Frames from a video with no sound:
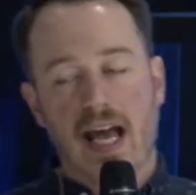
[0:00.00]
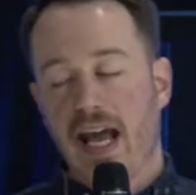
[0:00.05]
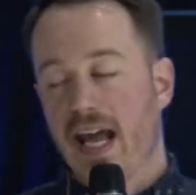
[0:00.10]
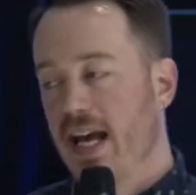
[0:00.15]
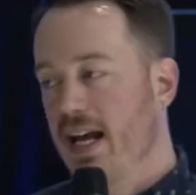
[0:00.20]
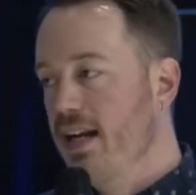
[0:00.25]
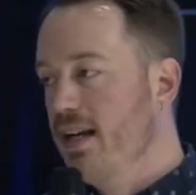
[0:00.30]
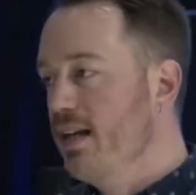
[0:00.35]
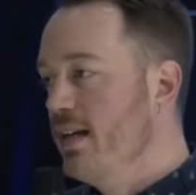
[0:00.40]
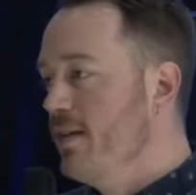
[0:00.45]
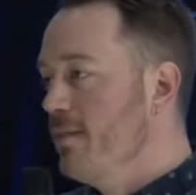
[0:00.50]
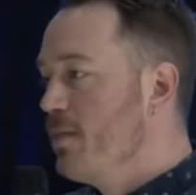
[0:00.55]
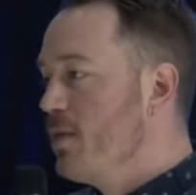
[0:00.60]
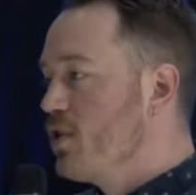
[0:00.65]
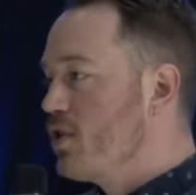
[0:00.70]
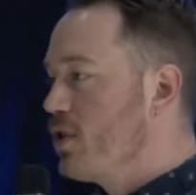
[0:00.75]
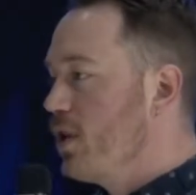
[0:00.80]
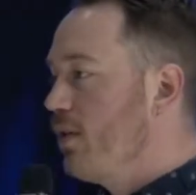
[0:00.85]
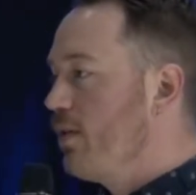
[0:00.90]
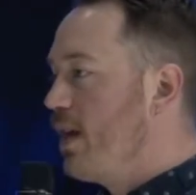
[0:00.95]
And
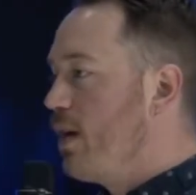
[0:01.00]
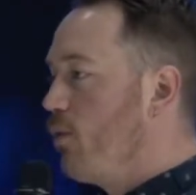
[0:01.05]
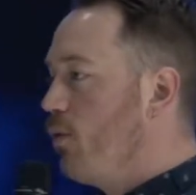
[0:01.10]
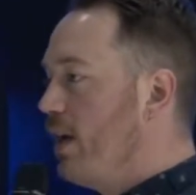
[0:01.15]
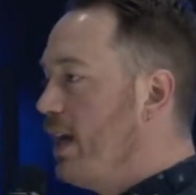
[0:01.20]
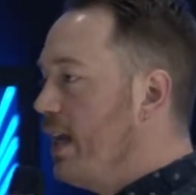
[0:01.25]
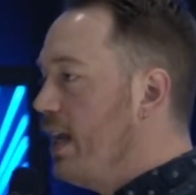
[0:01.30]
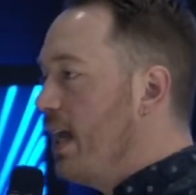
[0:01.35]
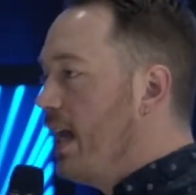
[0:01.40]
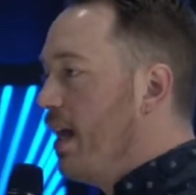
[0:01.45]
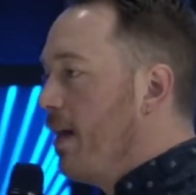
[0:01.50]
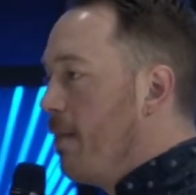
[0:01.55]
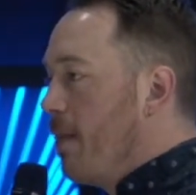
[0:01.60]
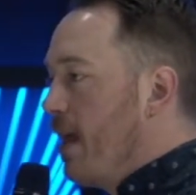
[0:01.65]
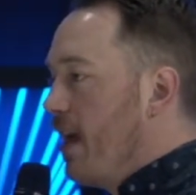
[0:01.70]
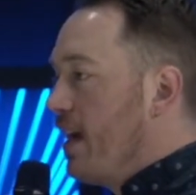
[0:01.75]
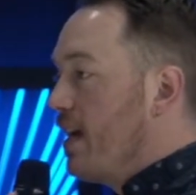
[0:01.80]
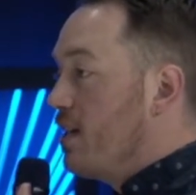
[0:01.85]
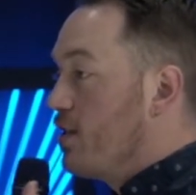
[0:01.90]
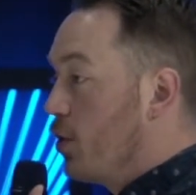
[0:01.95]
so they went, and
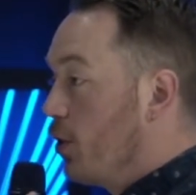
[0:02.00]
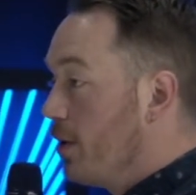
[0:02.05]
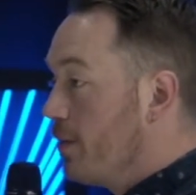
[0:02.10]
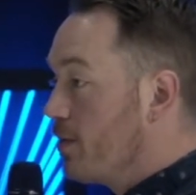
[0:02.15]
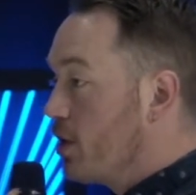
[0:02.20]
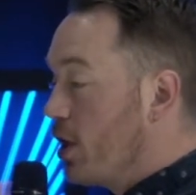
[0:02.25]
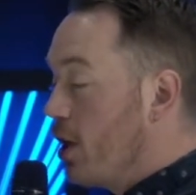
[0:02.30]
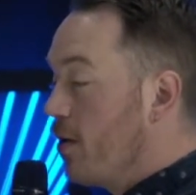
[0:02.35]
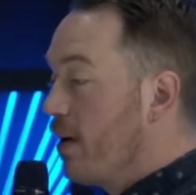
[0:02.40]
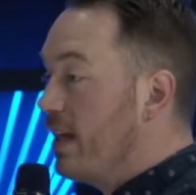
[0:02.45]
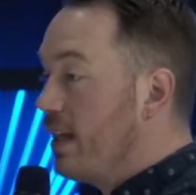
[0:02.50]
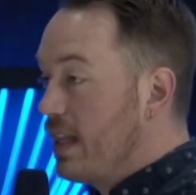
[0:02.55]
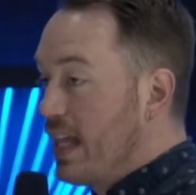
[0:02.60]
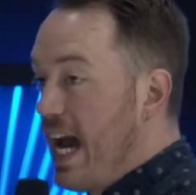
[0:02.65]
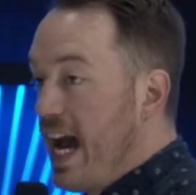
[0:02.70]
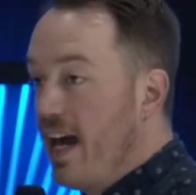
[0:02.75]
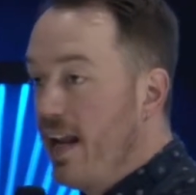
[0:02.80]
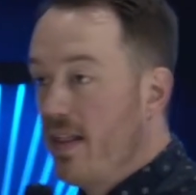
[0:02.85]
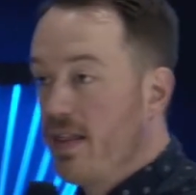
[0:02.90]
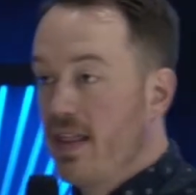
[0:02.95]
he told him to go get
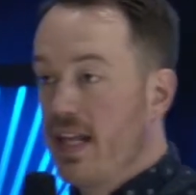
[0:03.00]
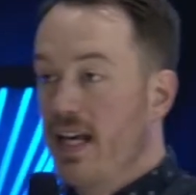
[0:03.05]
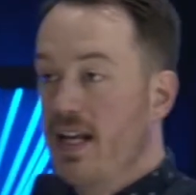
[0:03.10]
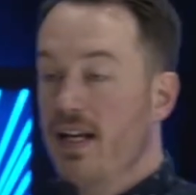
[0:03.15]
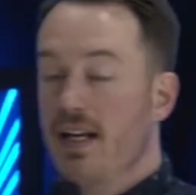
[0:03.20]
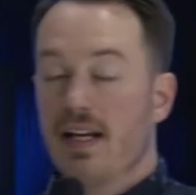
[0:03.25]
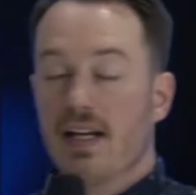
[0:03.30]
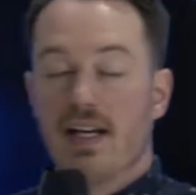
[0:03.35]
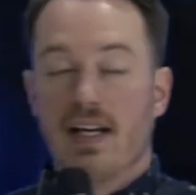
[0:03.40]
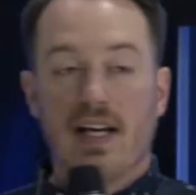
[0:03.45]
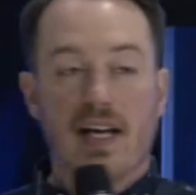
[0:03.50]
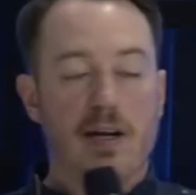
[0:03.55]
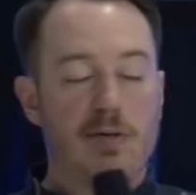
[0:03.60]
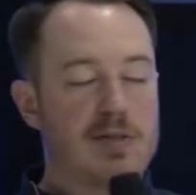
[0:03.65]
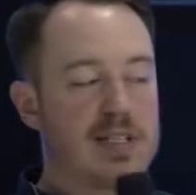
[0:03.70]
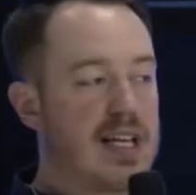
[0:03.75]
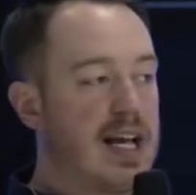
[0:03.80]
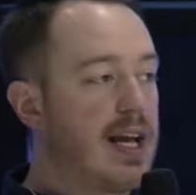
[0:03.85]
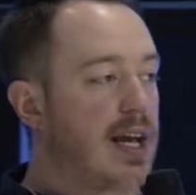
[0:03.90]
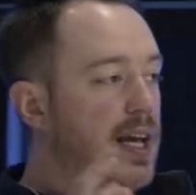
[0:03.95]
that. Then he
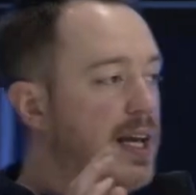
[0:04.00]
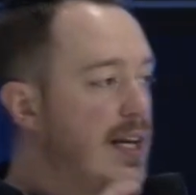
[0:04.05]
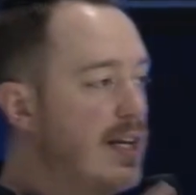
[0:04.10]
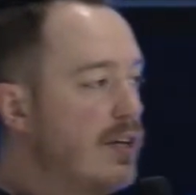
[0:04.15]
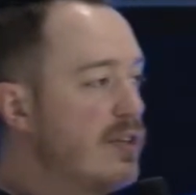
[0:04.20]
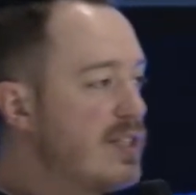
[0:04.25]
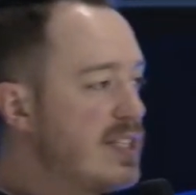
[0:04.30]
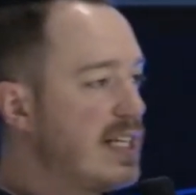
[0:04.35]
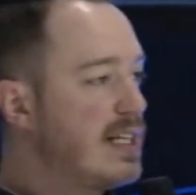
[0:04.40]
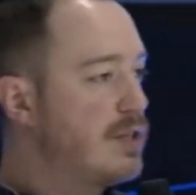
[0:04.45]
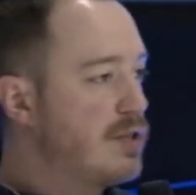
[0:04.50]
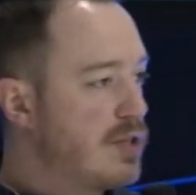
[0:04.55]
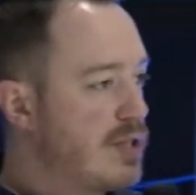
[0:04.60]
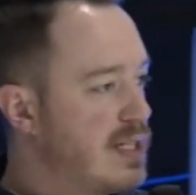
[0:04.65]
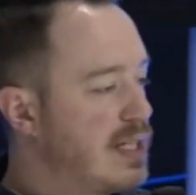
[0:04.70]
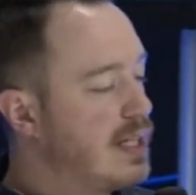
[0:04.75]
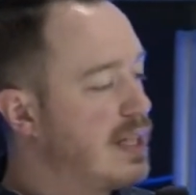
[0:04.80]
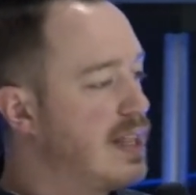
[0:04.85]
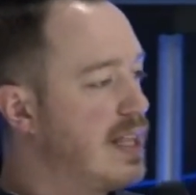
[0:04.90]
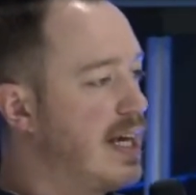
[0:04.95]
was like, "Here's the
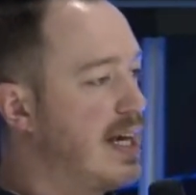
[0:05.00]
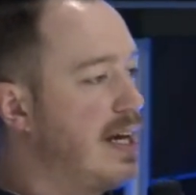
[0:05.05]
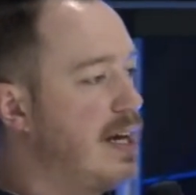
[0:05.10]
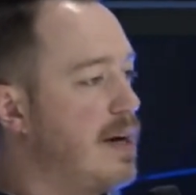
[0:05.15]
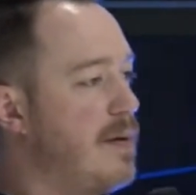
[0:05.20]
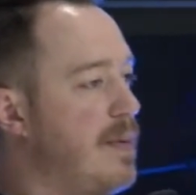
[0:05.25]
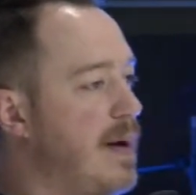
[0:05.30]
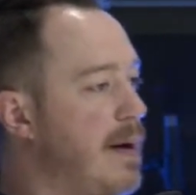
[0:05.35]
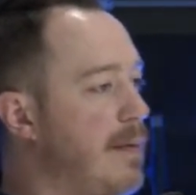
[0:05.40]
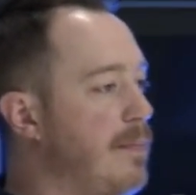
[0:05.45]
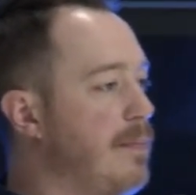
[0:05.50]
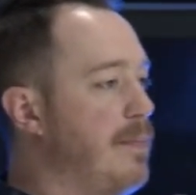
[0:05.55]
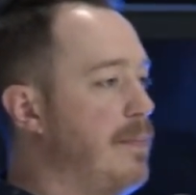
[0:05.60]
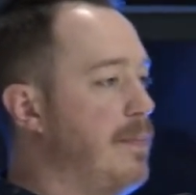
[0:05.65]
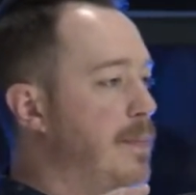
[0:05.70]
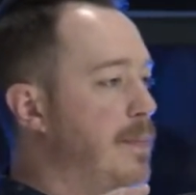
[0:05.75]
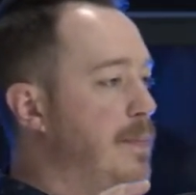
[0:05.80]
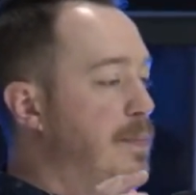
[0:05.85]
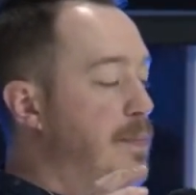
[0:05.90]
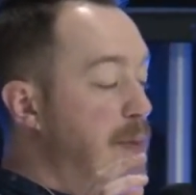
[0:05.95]
interesting thing about
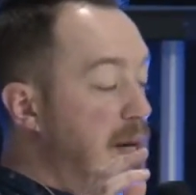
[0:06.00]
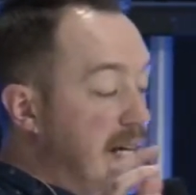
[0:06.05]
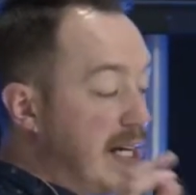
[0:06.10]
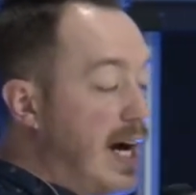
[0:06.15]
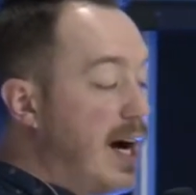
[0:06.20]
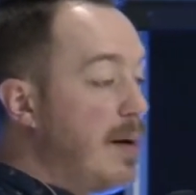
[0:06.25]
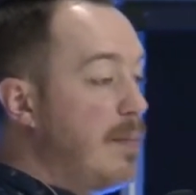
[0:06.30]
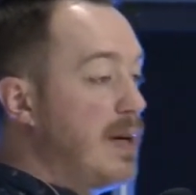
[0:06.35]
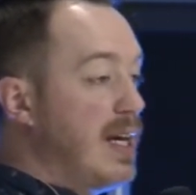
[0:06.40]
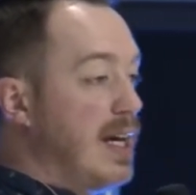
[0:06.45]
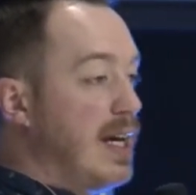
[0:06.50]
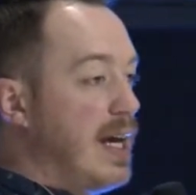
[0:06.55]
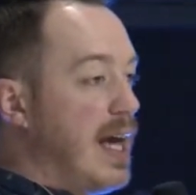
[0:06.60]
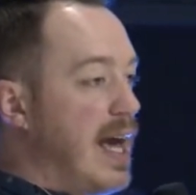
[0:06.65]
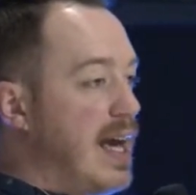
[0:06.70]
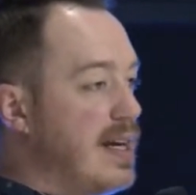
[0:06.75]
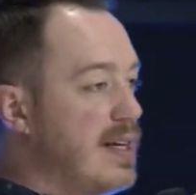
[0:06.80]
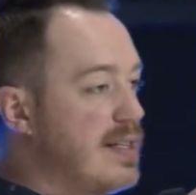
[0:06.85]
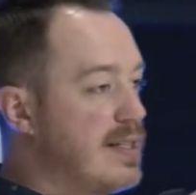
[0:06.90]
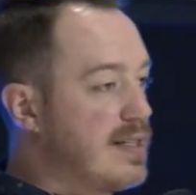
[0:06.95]
becoming
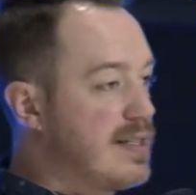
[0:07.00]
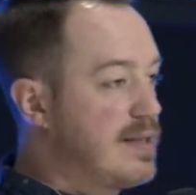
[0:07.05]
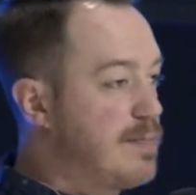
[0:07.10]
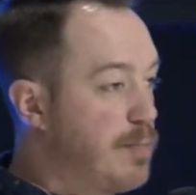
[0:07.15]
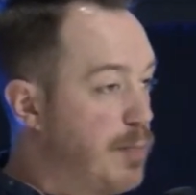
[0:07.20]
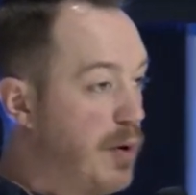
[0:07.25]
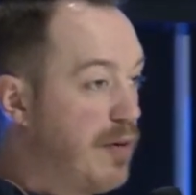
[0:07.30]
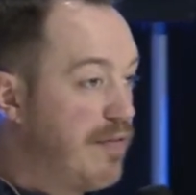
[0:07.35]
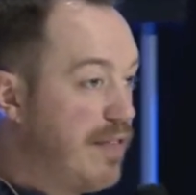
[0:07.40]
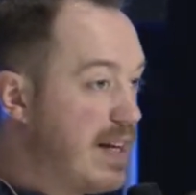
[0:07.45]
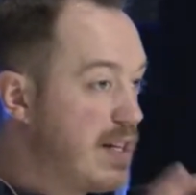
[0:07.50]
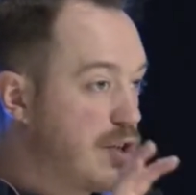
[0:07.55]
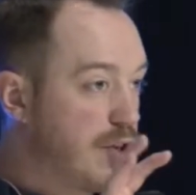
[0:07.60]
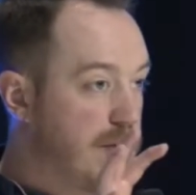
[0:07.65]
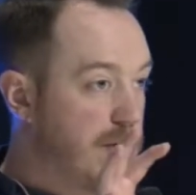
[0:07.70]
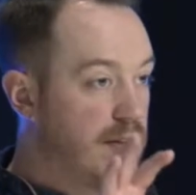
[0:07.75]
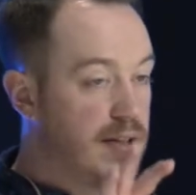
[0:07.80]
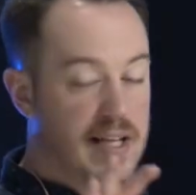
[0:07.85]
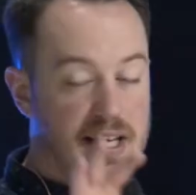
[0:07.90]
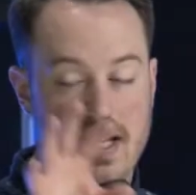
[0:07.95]
a
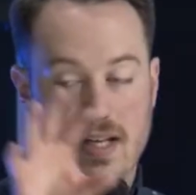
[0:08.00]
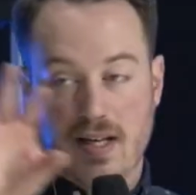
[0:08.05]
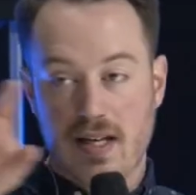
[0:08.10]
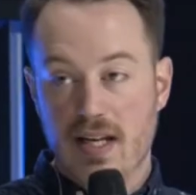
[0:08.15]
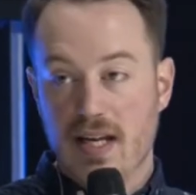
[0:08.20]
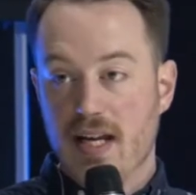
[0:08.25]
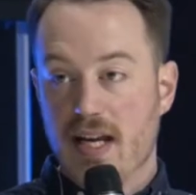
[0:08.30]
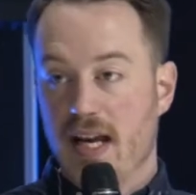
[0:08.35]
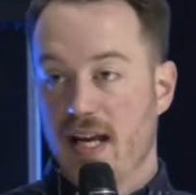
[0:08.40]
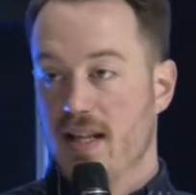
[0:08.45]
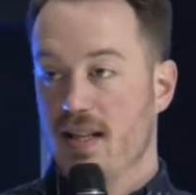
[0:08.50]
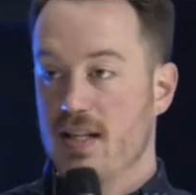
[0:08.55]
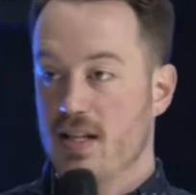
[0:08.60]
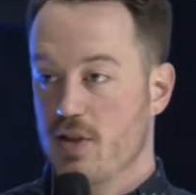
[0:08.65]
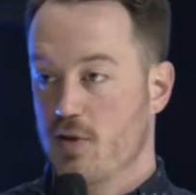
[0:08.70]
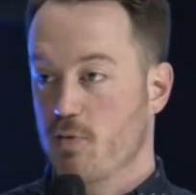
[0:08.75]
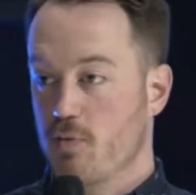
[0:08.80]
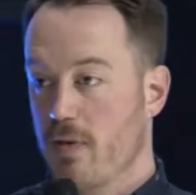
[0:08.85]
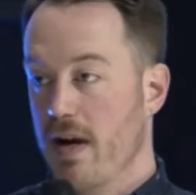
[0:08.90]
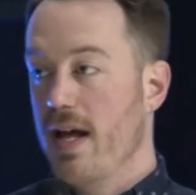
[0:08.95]
professional in
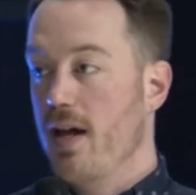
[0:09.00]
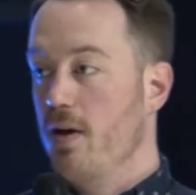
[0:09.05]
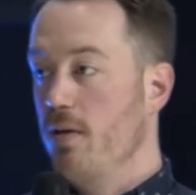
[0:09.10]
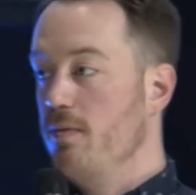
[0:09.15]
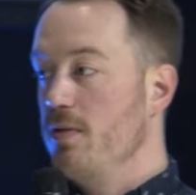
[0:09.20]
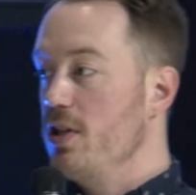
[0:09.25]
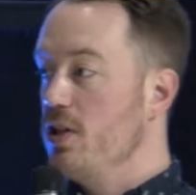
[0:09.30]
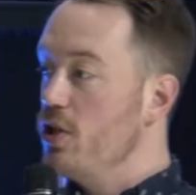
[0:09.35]
this realm.